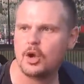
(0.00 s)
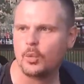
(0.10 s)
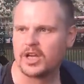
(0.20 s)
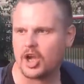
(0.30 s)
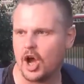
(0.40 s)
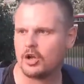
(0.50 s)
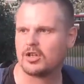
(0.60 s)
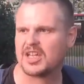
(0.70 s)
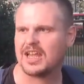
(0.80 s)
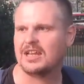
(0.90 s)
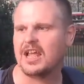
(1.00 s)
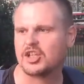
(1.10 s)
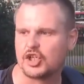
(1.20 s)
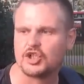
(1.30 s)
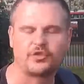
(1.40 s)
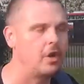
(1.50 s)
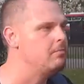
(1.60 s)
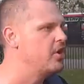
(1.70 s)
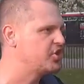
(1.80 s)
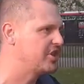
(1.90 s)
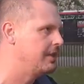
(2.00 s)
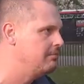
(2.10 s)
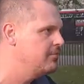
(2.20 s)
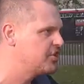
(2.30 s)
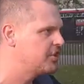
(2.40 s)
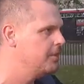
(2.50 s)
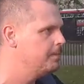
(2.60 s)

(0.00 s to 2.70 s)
we can't take lectures from Muslims